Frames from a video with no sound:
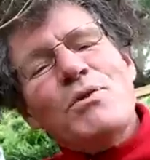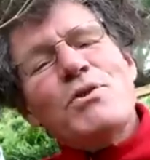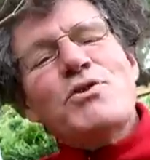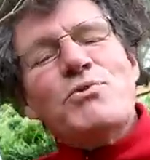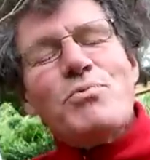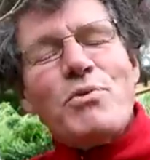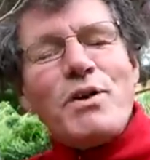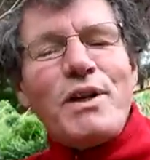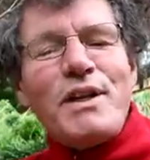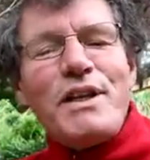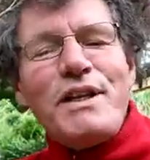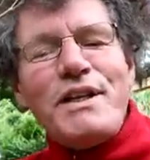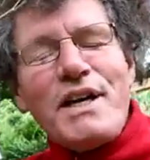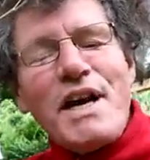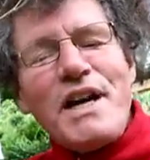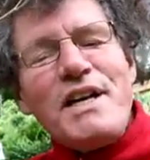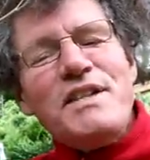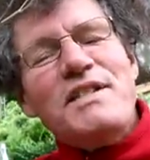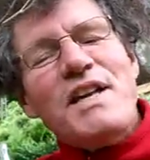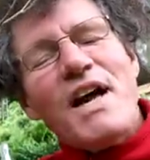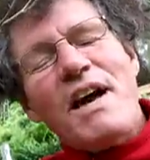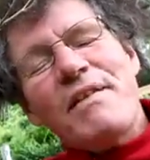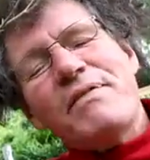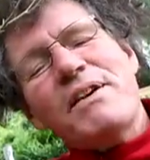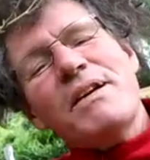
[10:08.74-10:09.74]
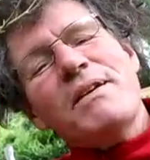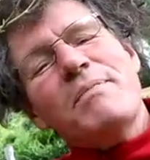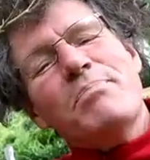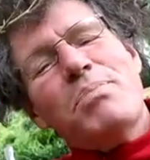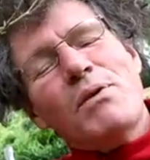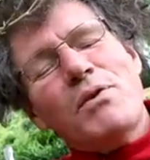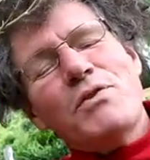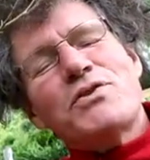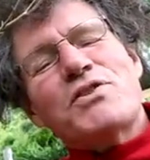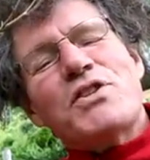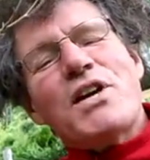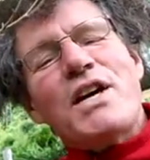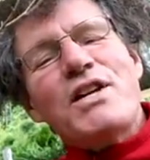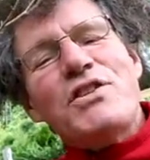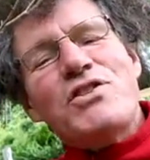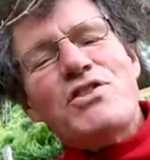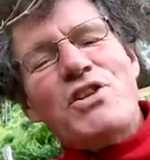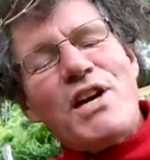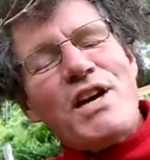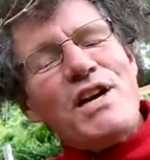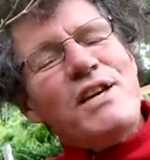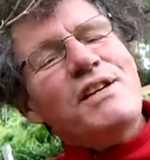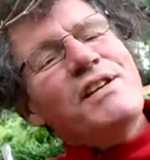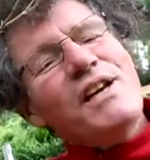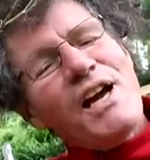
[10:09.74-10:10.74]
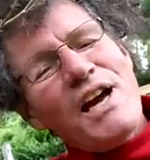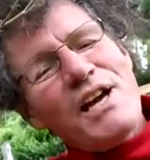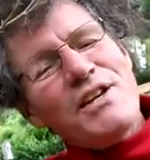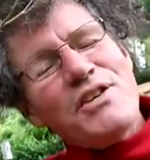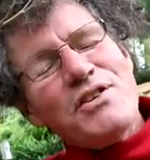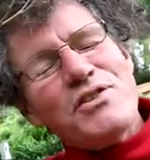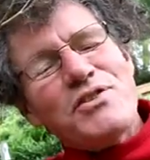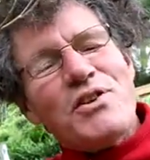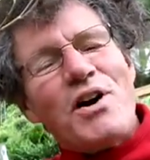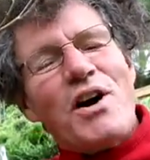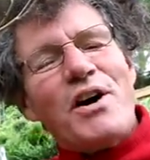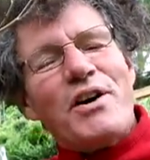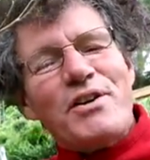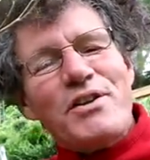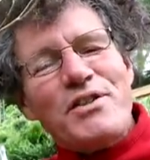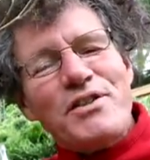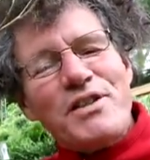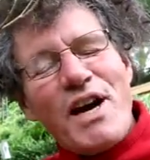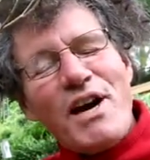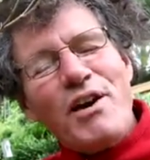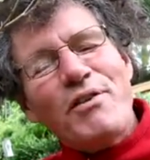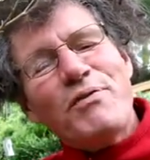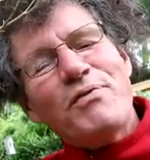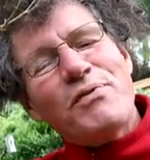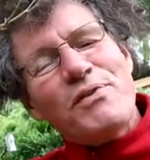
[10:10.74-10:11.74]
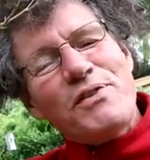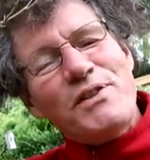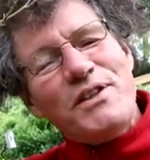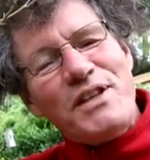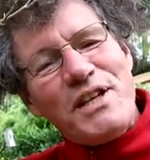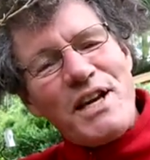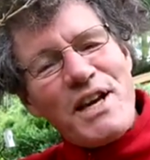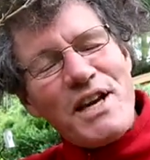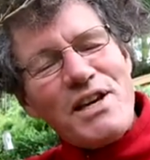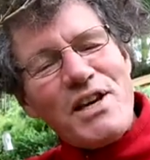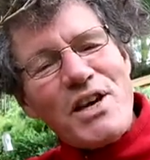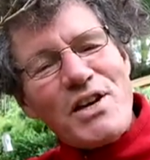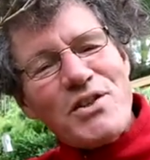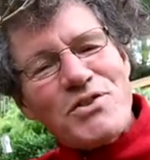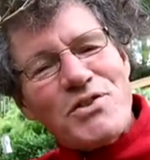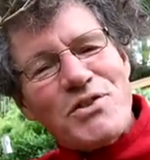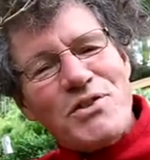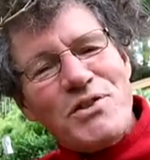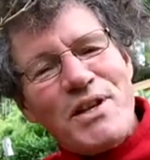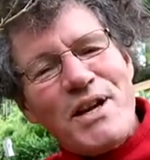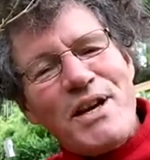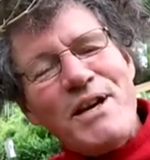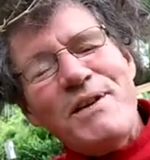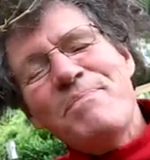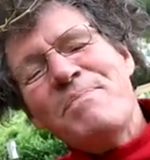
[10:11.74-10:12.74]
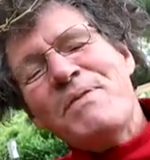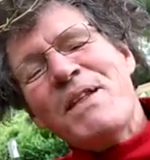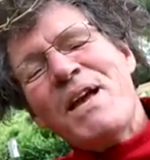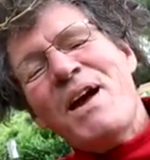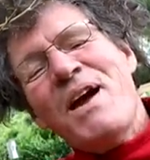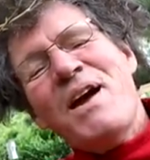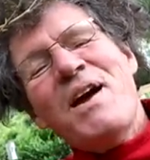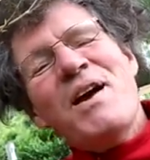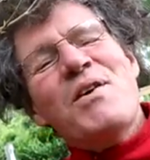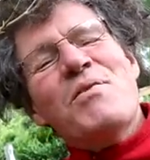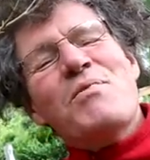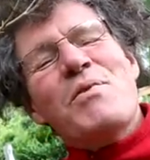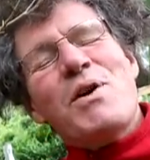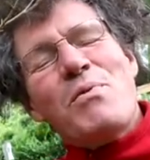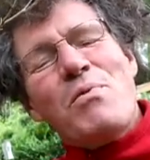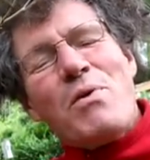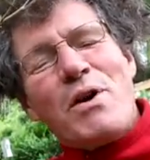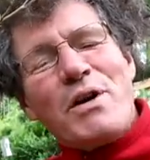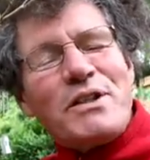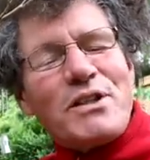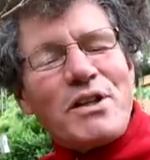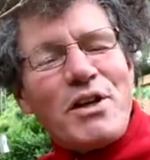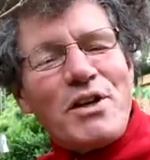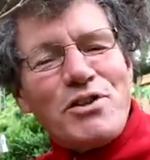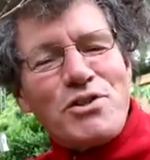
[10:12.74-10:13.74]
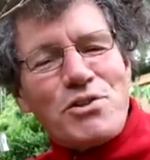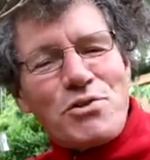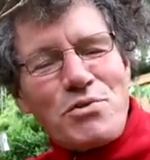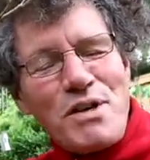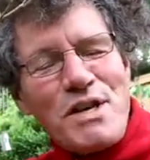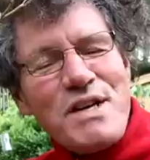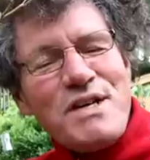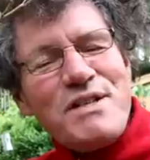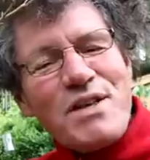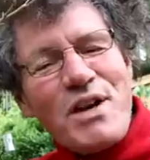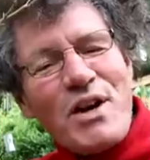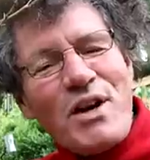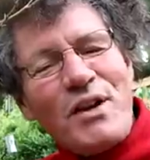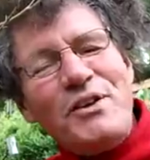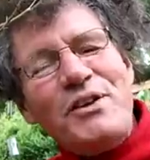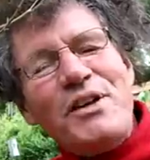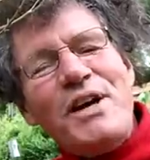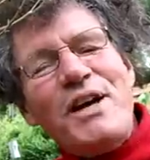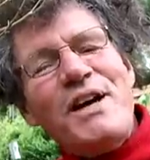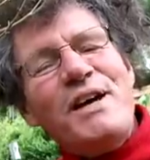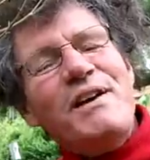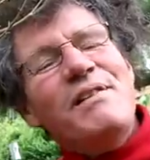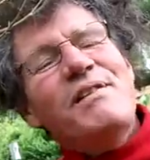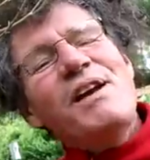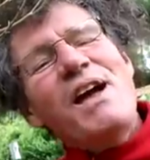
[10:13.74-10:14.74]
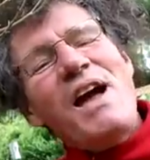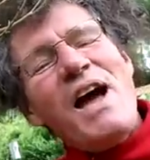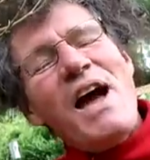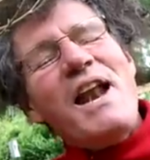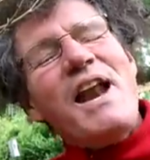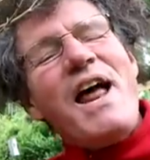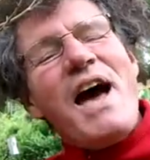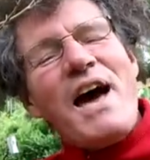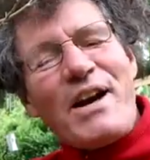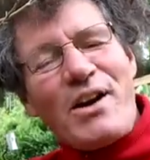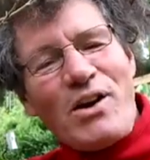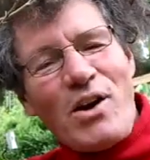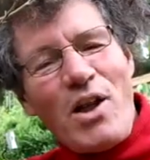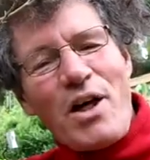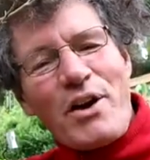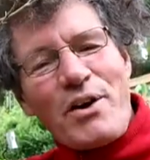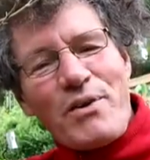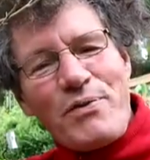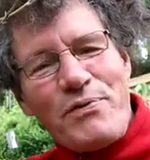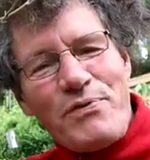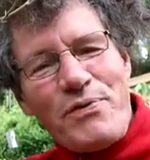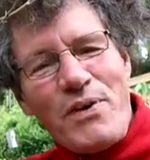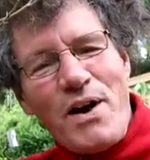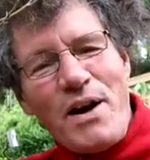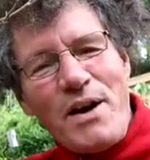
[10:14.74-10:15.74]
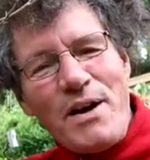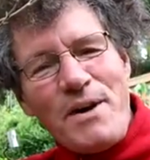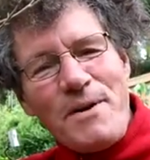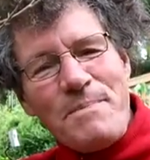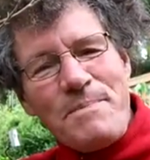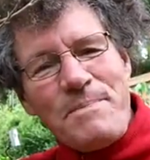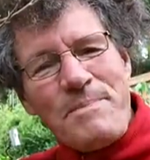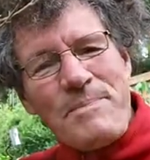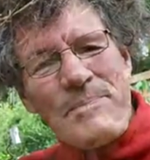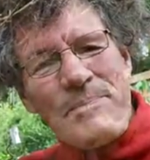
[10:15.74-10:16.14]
was really nice having Bonsai J and his daughter down for the day yesterday. We worked on trees all day and had a lot of fun.